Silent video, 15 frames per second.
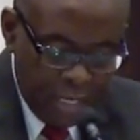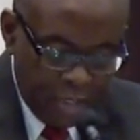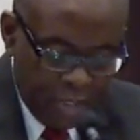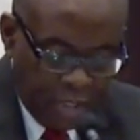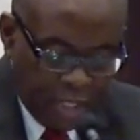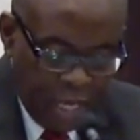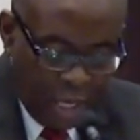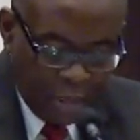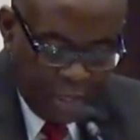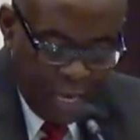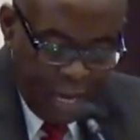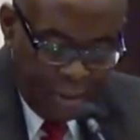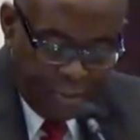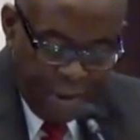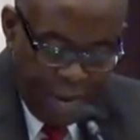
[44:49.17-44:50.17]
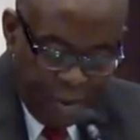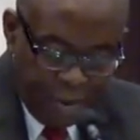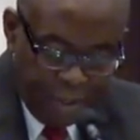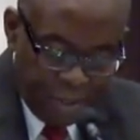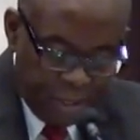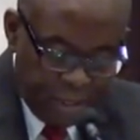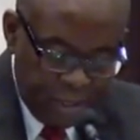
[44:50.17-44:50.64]
shall not
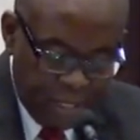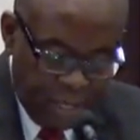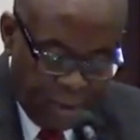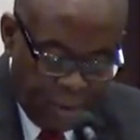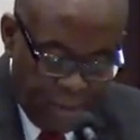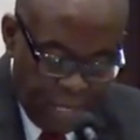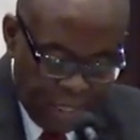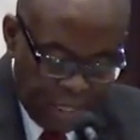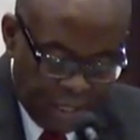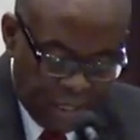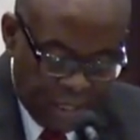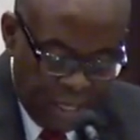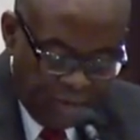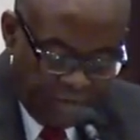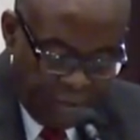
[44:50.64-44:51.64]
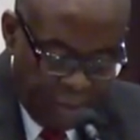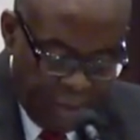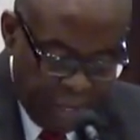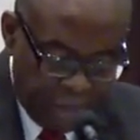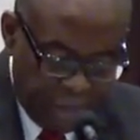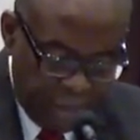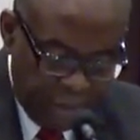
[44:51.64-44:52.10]
perish the greatest
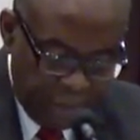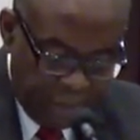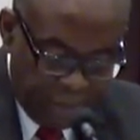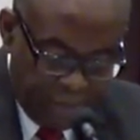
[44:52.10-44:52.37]
deliverance